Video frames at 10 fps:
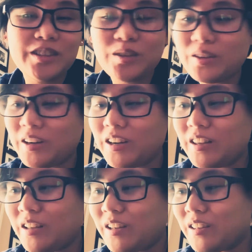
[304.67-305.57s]
or
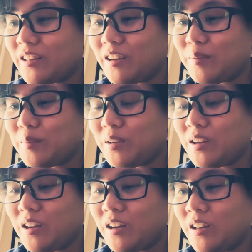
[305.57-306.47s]
anything like that,
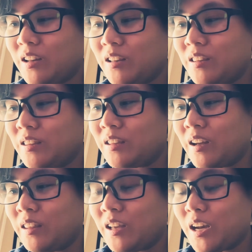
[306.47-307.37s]
but I
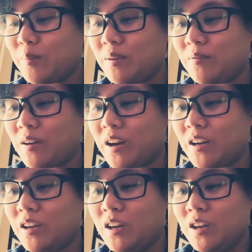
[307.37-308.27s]
think I've been
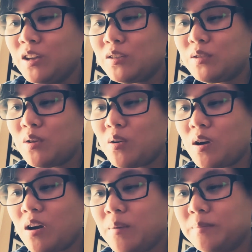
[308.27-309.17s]
fine.
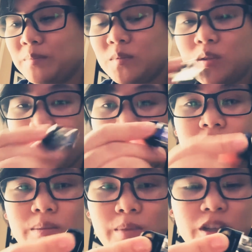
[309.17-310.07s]
So so here's
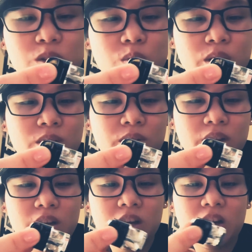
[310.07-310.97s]
the mesh coil.
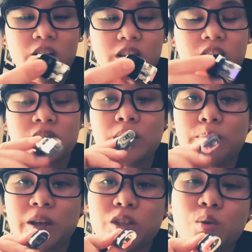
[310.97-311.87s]
The
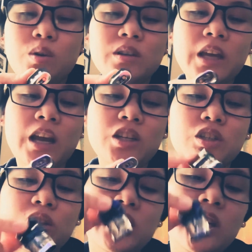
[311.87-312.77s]
mesh coils
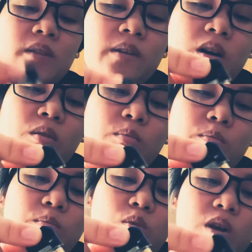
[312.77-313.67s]
actually give out
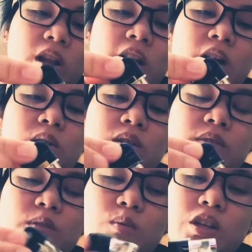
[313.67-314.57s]
more clouds
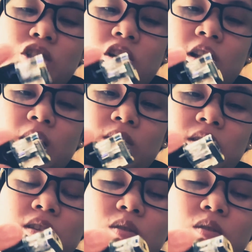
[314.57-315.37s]
if you want to chuck clouds still